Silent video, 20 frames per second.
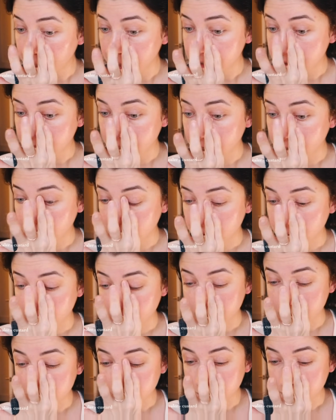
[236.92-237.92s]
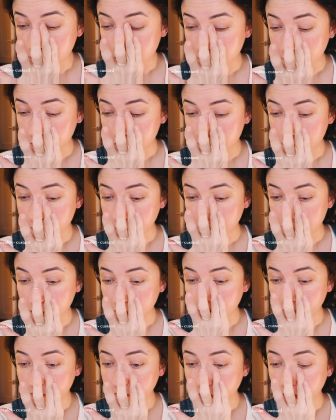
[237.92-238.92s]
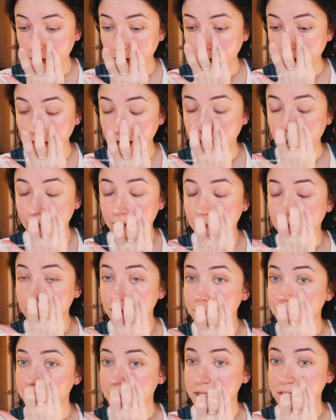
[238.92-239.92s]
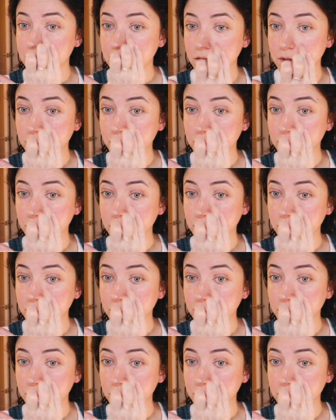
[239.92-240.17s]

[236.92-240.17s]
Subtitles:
is a great tool to use, especially for a busy new